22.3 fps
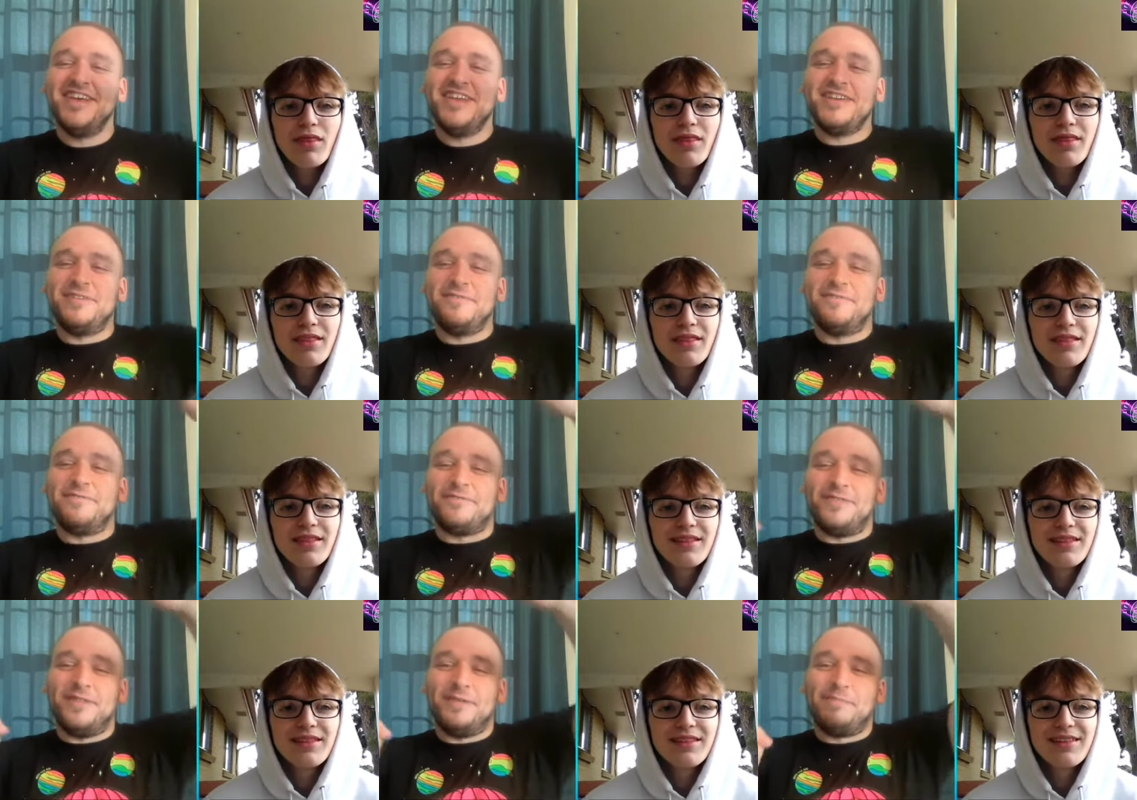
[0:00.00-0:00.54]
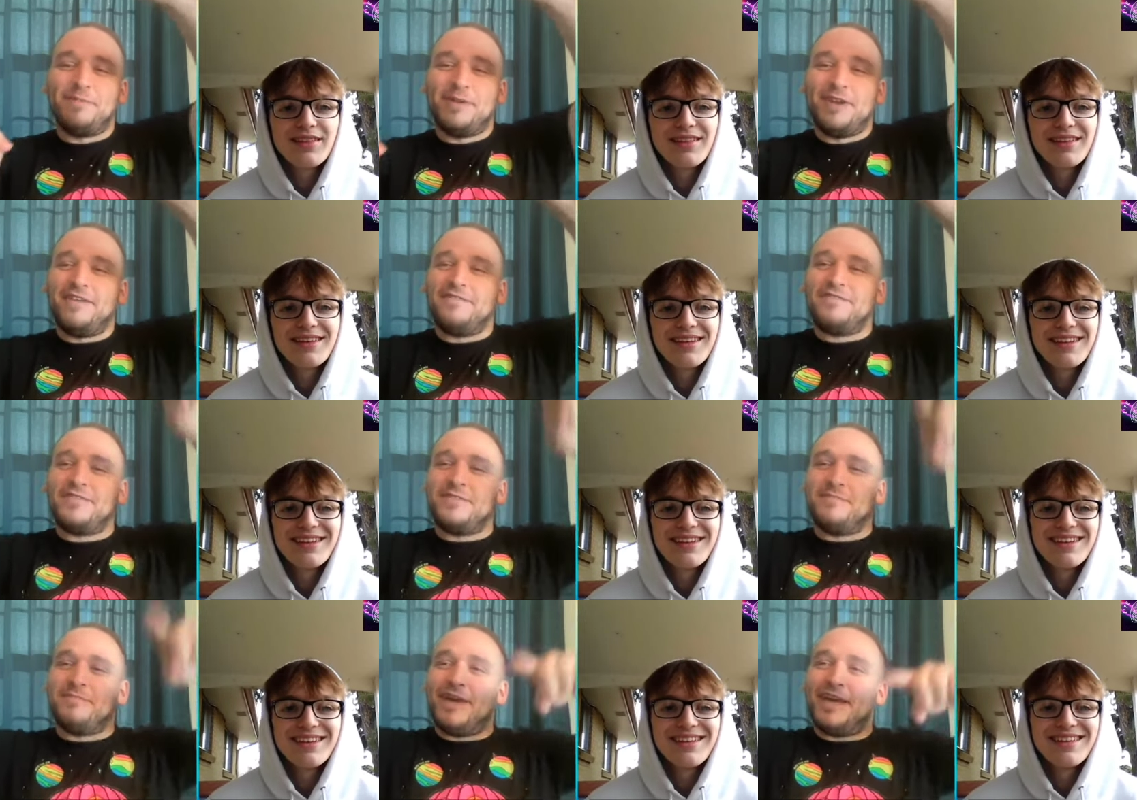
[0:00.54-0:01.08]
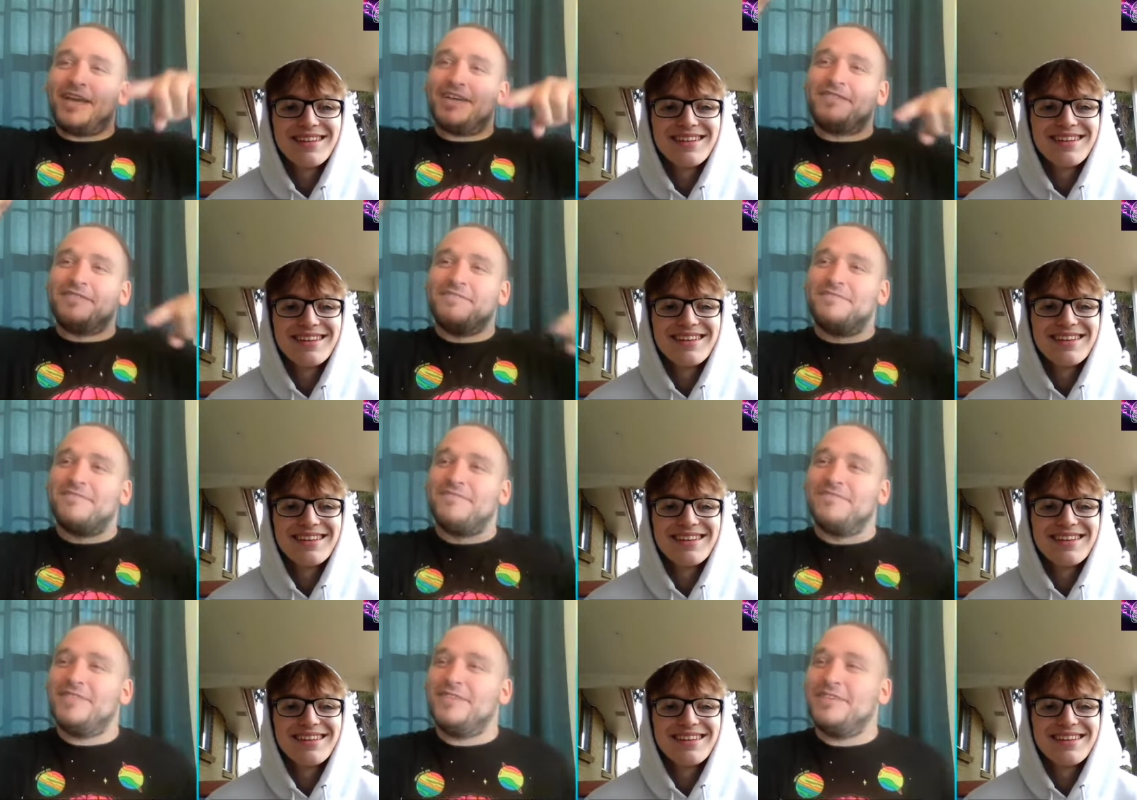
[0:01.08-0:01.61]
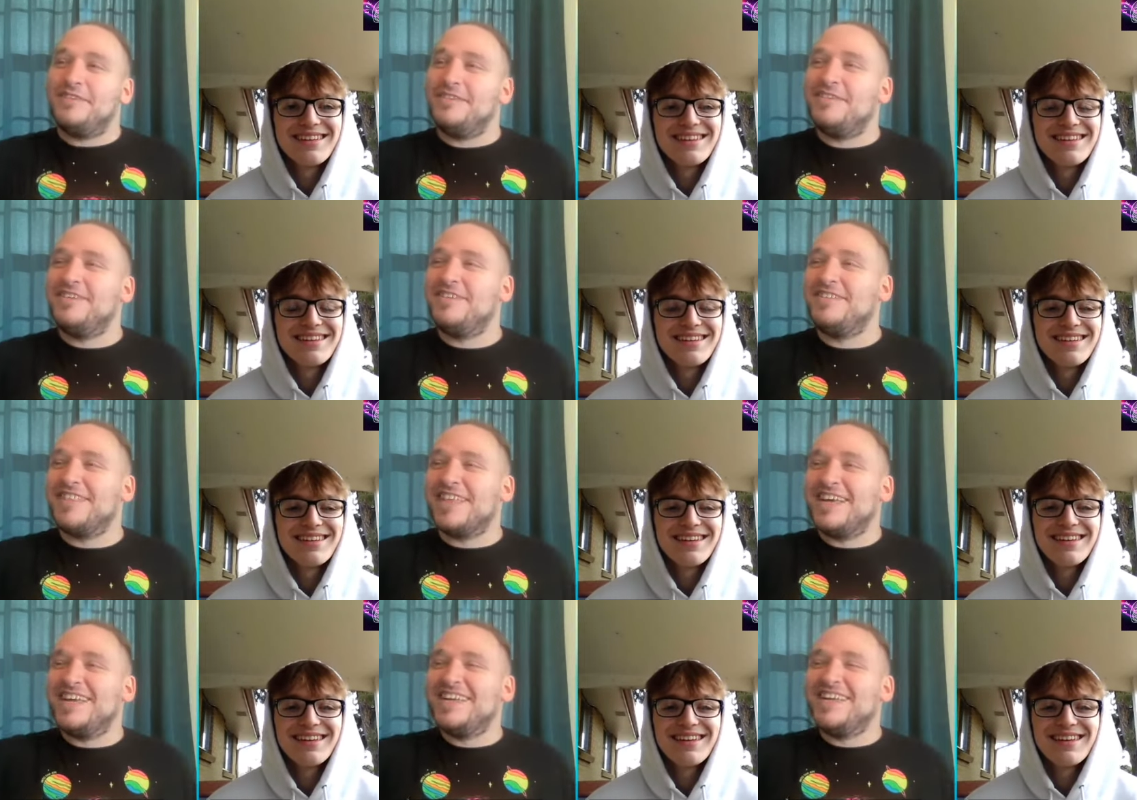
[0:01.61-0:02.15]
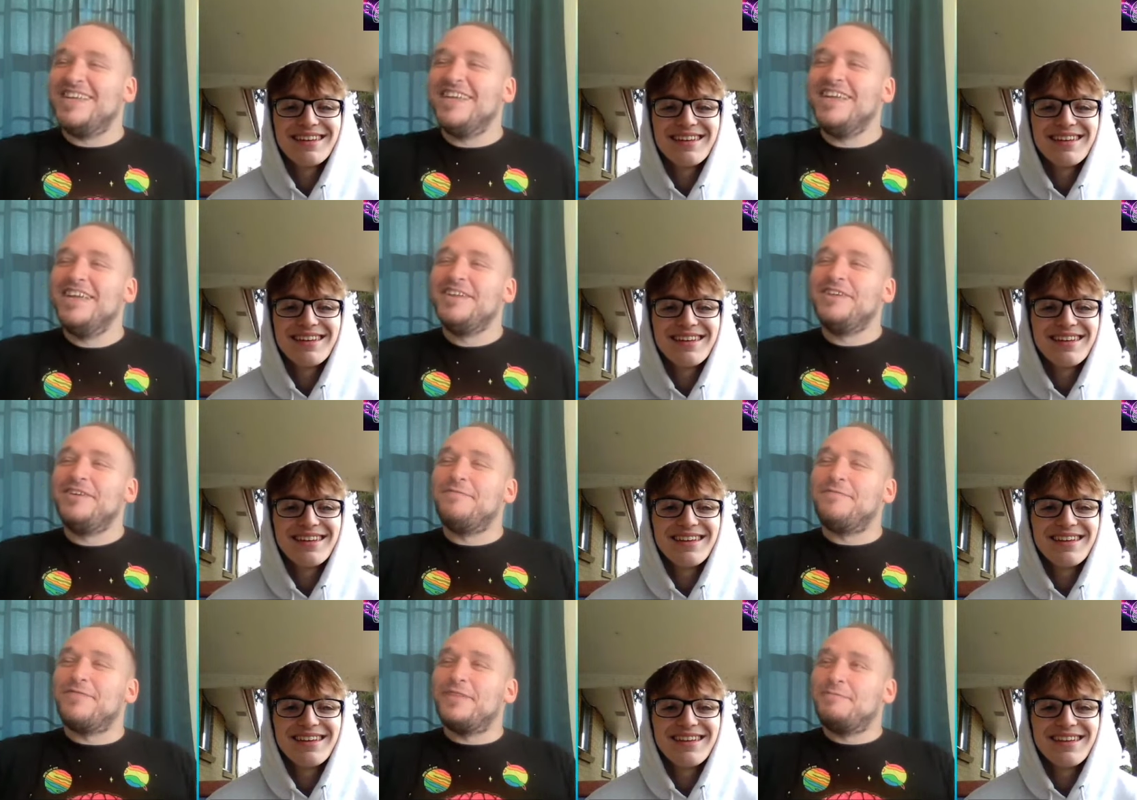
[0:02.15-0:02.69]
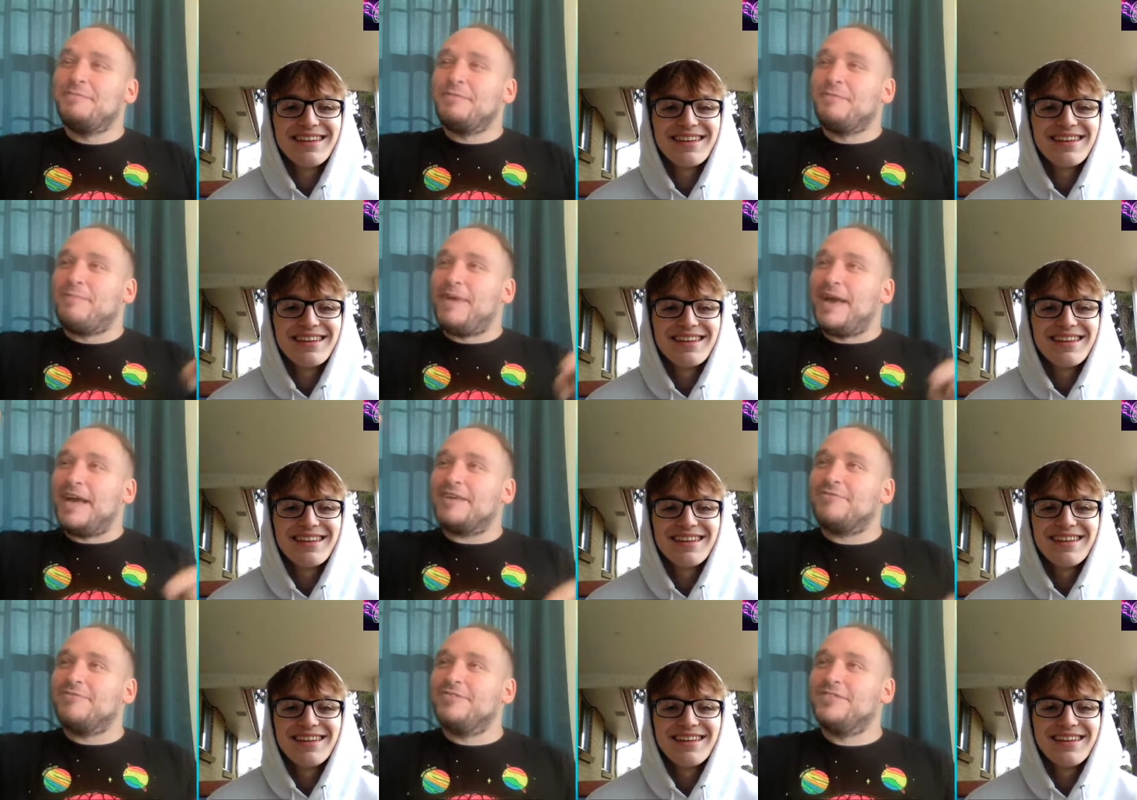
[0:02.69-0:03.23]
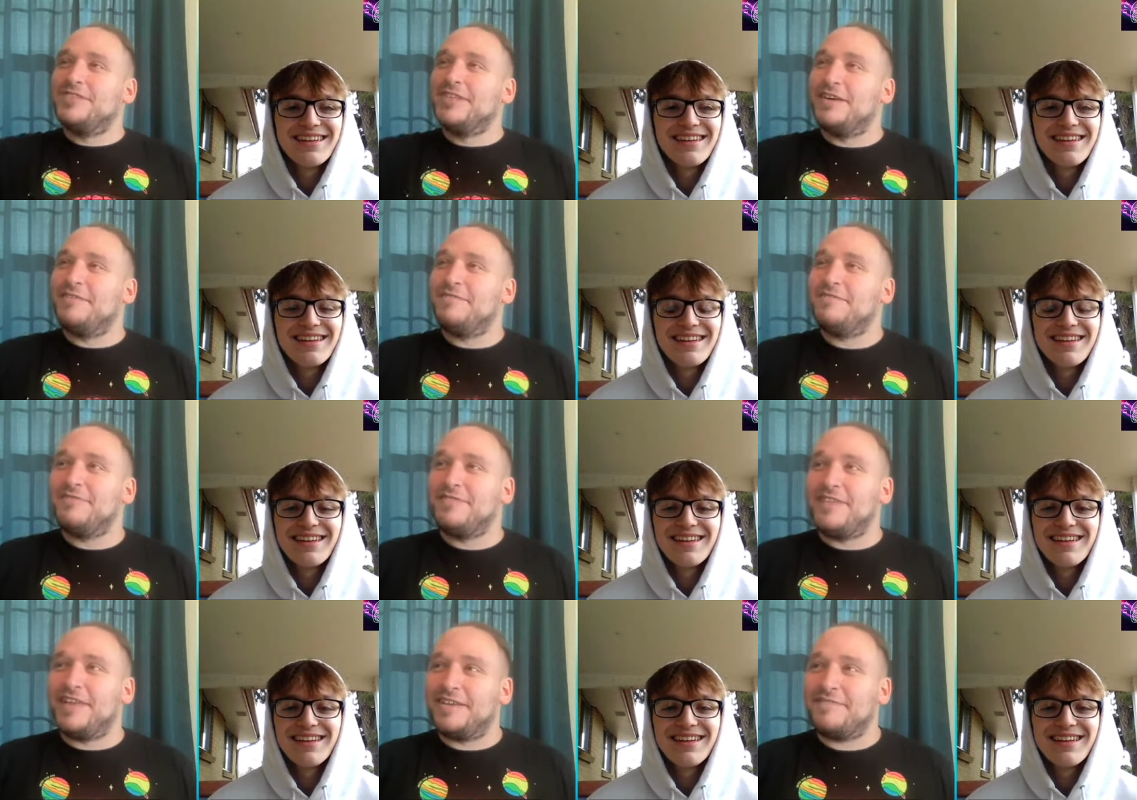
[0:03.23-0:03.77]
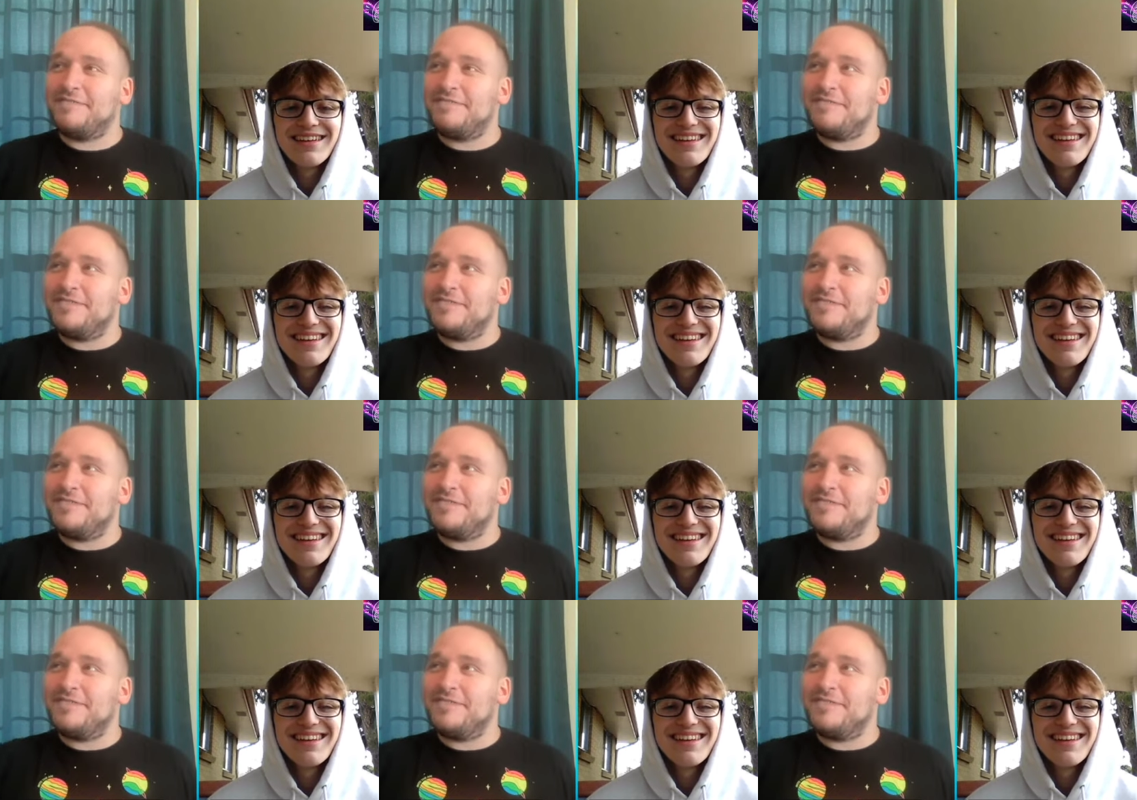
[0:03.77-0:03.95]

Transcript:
Speaker 1: you're flipping off the back of you're flipping backwards off of like